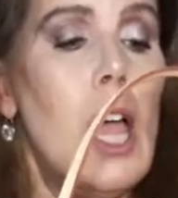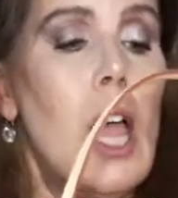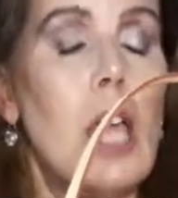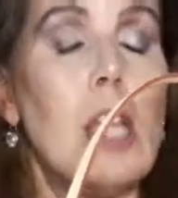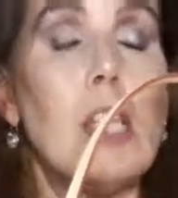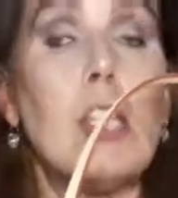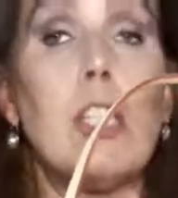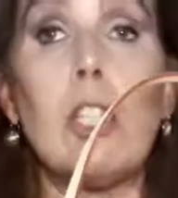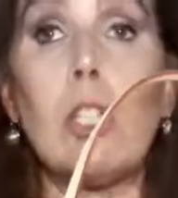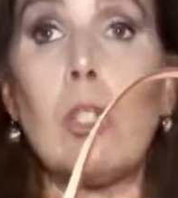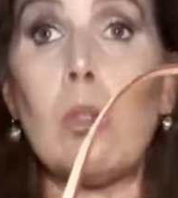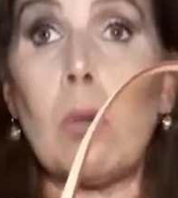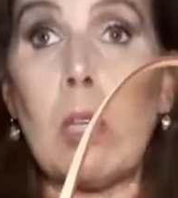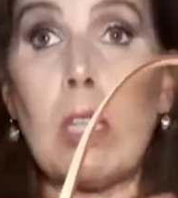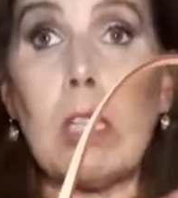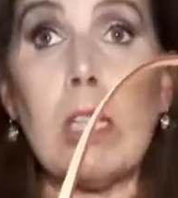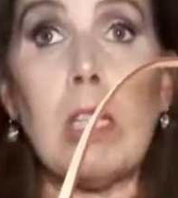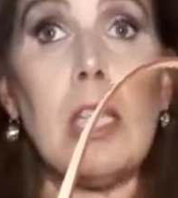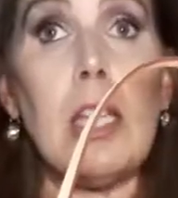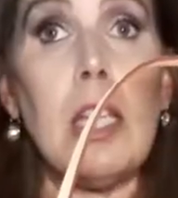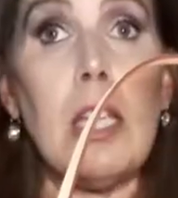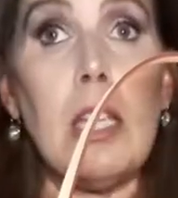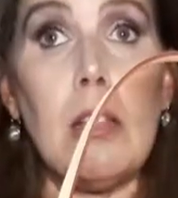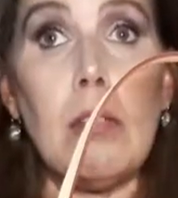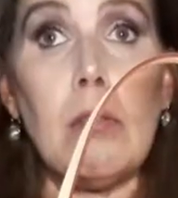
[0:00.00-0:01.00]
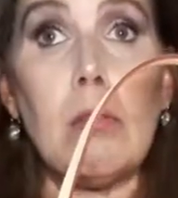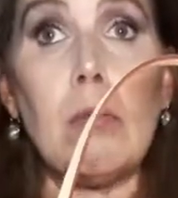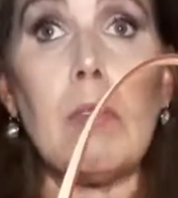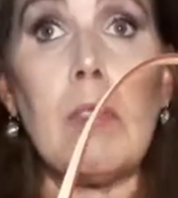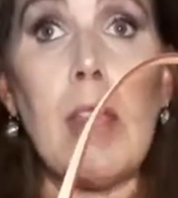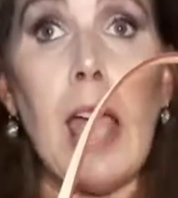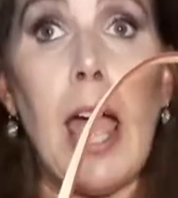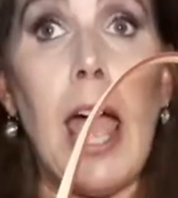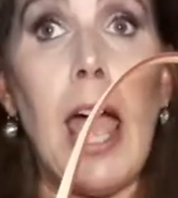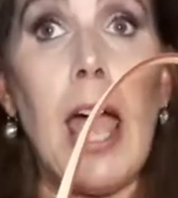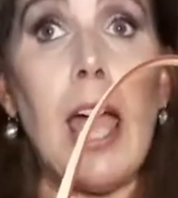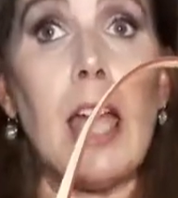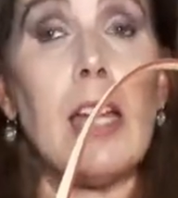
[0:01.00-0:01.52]
strictly
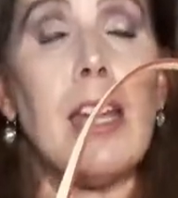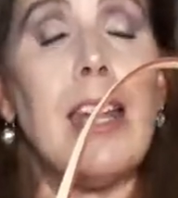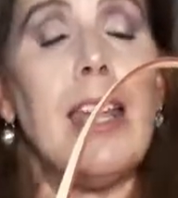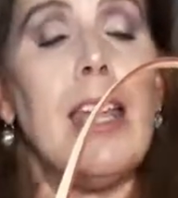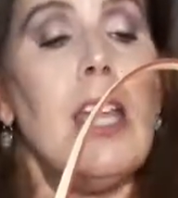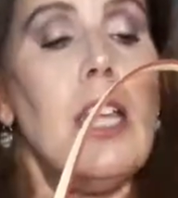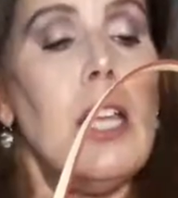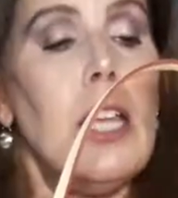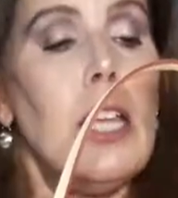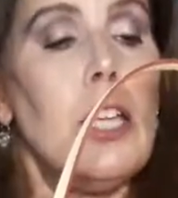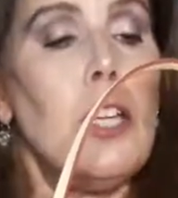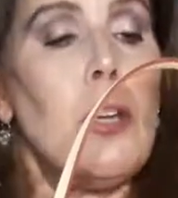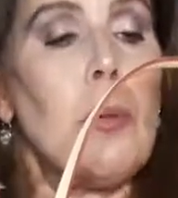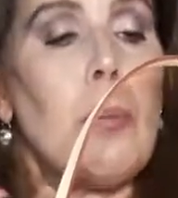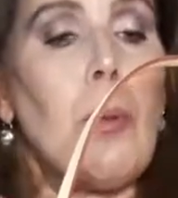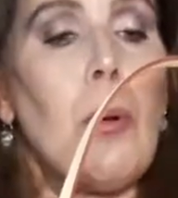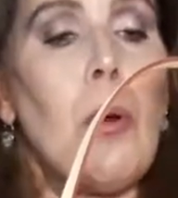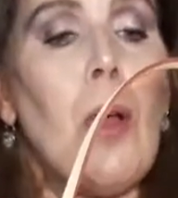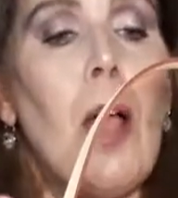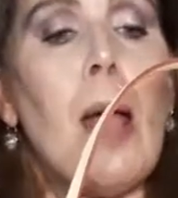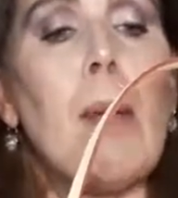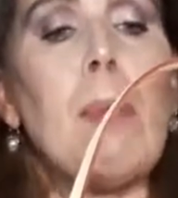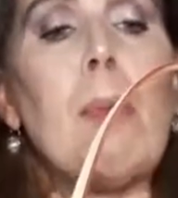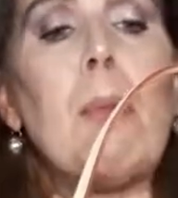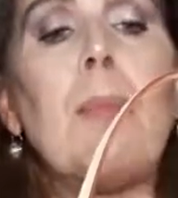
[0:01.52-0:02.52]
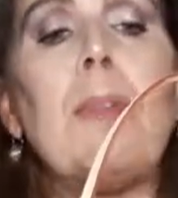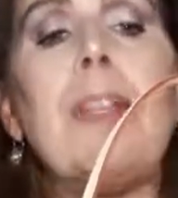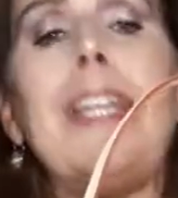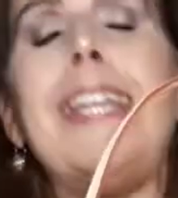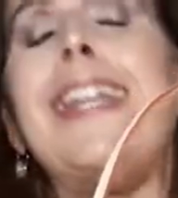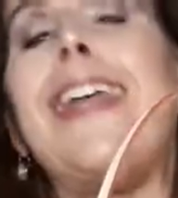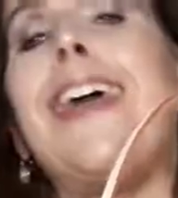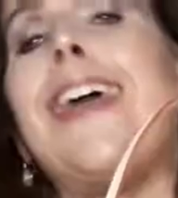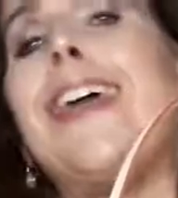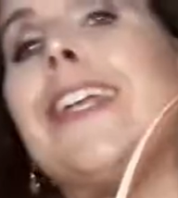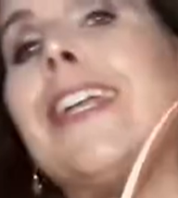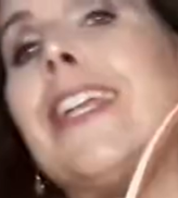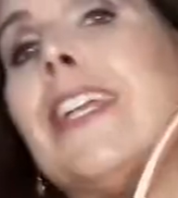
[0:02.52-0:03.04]
that, you're probably
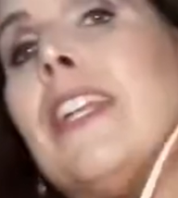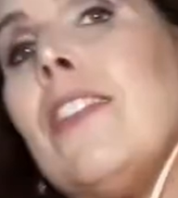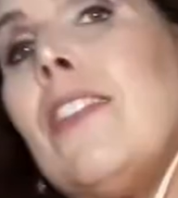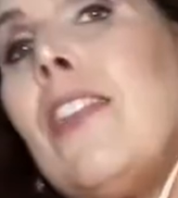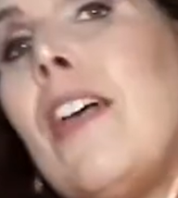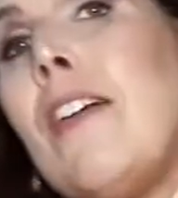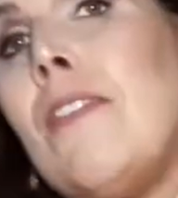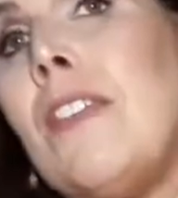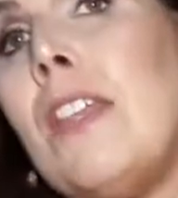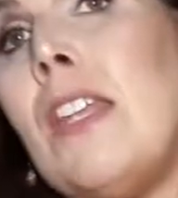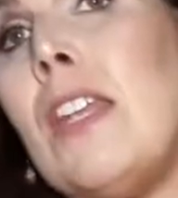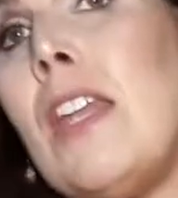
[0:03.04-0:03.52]
not going to love the